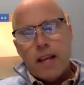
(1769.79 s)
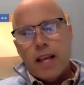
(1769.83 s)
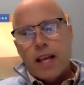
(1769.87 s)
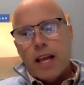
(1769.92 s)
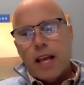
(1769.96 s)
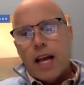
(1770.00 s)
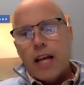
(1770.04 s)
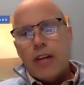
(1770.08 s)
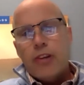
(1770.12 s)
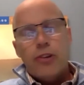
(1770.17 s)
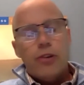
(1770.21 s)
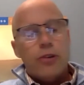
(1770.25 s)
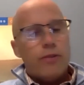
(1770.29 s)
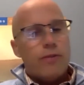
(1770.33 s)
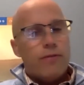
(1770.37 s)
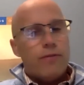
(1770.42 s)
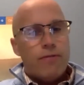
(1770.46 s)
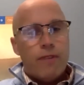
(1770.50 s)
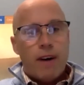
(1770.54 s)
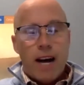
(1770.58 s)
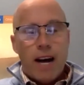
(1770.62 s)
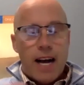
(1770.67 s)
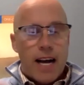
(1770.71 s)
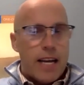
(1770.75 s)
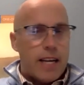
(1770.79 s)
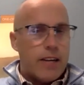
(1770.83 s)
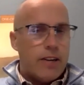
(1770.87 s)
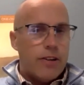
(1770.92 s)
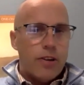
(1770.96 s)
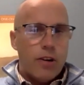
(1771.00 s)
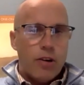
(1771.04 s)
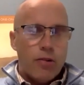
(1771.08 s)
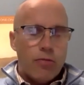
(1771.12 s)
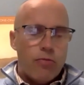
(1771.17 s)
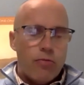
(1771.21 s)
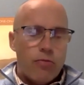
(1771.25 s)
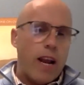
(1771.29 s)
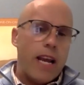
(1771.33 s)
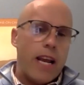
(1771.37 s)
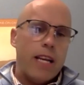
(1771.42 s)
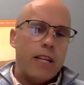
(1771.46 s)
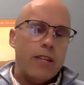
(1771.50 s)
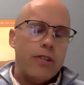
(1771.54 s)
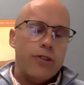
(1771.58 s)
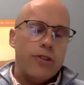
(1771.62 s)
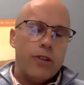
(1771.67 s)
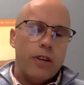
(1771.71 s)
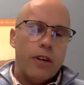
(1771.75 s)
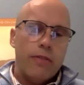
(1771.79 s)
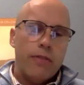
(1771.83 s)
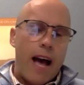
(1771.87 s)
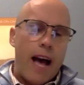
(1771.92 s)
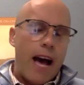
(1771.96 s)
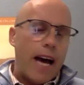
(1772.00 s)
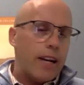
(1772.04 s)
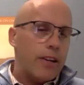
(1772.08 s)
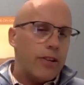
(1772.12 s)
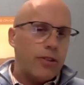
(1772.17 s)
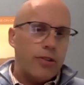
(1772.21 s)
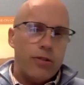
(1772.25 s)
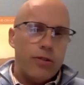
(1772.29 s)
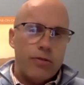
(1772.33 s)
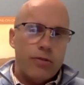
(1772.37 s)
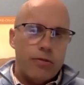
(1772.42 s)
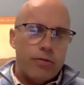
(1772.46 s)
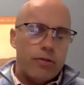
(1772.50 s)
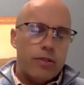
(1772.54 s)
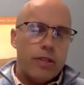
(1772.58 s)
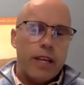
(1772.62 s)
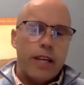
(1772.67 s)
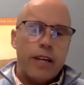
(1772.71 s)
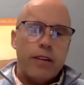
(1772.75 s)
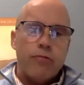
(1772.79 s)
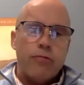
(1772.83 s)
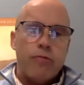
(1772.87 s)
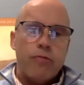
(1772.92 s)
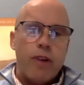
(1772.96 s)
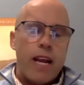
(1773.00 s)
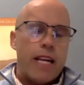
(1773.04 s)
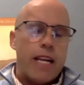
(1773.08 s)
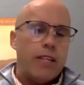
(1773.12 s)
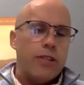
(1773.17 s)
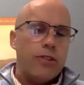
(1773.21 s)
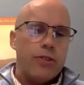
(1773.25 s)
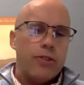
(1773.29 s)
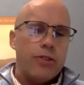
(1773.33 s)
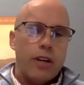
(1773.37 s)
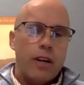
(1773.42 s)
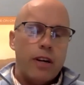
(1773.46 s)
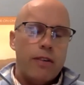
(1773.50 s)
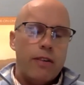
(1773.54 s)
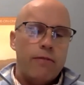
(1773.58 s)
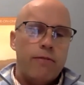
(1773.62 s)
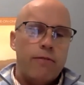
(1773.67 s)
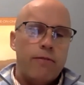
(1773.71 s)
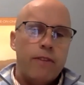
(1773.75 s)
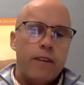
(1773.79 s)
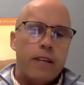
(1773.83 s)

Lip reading: And you'll find a range of attitudes and a range of